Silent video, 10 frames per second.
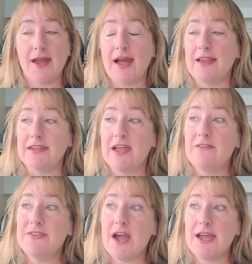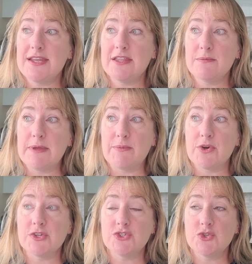I love the idea that people
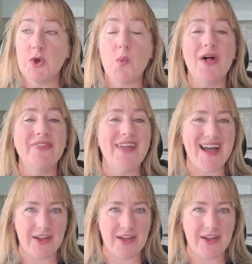can do it while not